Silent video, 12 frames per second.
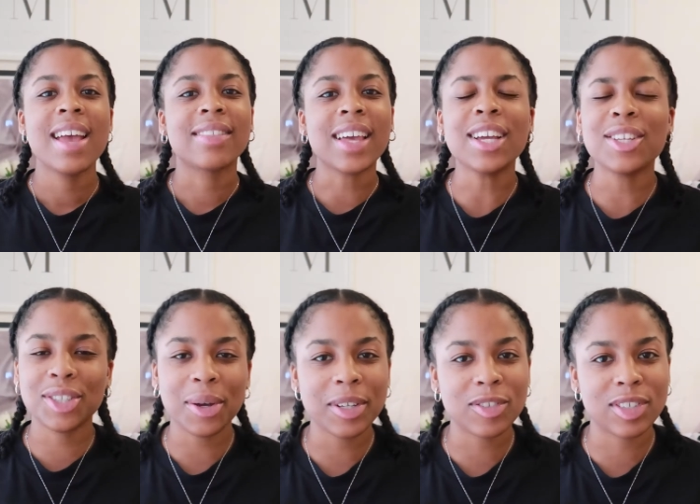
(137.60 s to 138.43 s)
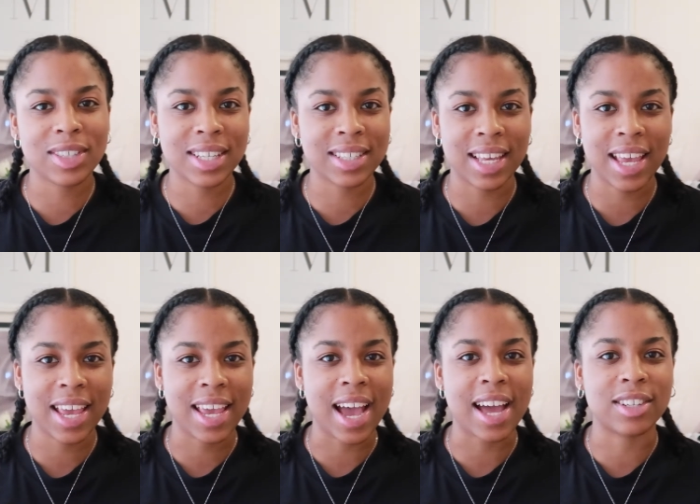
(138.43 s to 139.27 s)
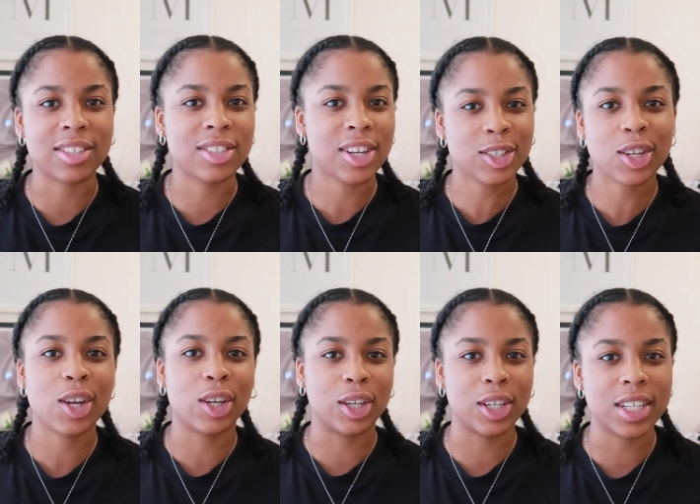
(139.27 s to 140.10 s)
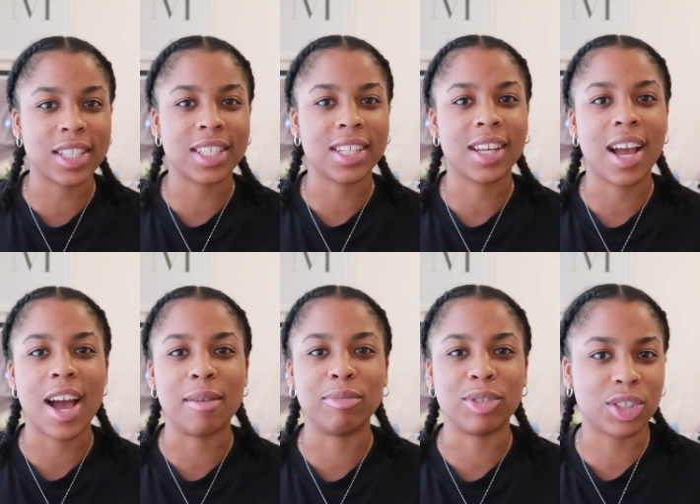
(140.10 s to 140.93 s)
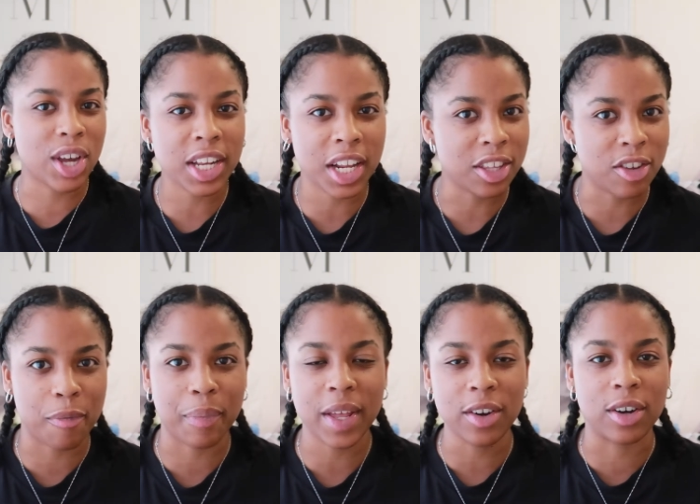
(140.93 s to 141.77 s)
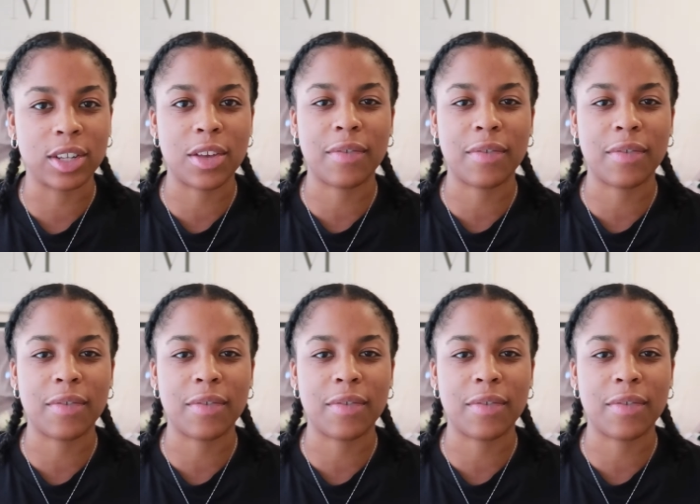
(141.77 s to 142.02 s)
That is so interesting to hear and such a good journey that you've been on.